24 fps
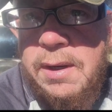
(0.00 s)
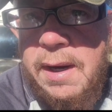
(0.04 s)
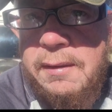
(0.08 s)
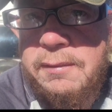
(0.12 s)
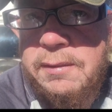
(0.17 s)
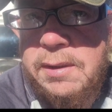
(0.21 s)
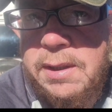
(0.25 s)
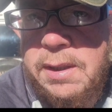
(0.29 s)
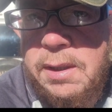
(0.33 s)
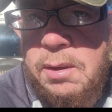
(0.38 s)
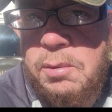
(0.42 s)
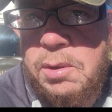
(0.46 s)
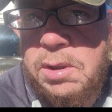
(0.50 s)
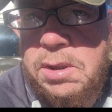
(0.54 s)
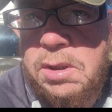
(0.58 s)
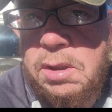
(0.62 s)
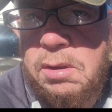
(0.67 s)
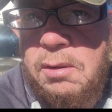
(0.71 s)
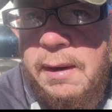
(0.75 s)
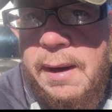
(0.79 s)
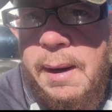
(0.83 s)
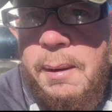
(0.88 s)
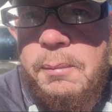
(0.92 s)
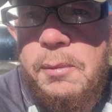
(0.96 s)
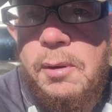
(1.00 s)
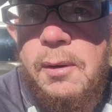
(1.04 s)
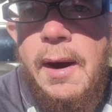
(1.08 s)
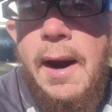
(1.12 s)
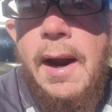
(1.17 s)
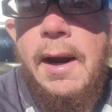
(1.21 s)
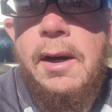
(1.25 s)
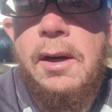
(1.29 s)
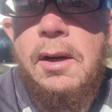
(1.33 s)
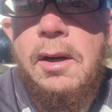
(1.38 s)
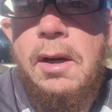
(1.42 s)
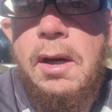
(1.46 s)
Traveling with the
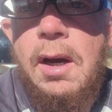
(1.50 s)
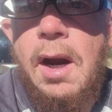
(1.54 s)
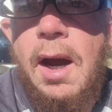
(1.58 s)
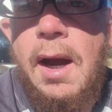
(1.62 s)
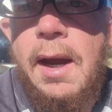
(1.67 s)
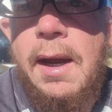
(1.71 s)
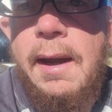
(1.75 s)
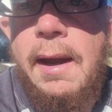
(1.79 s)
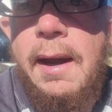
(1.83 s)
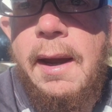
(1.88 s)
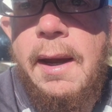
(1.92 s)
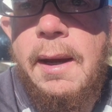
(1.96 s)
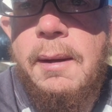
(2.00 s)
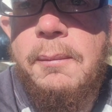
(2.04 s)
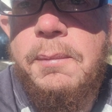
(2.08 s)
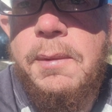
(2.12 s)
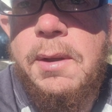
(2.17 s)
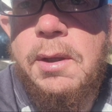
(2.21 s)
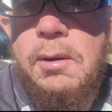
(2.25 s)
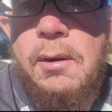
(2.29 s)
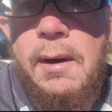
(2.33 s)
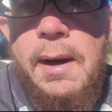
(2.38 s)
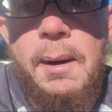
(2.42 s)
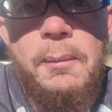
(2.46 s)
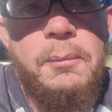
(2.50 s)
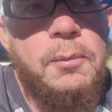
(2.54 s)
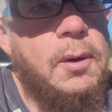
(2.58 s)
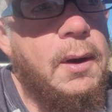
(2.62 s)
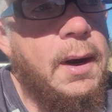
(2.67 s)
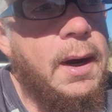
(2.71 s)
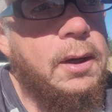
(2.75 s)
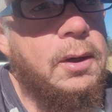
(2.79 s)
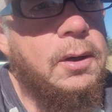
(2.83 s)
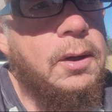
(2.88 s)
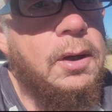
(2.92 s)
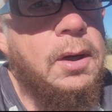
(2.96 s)
Gramkracker. I am the
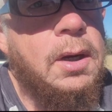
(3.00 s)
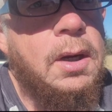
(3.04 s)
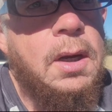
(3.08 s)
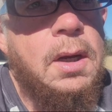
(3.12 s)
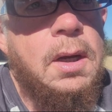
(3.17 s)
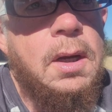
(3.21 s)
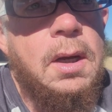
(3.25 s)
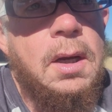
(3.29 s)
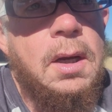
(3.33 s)
Gramkracker.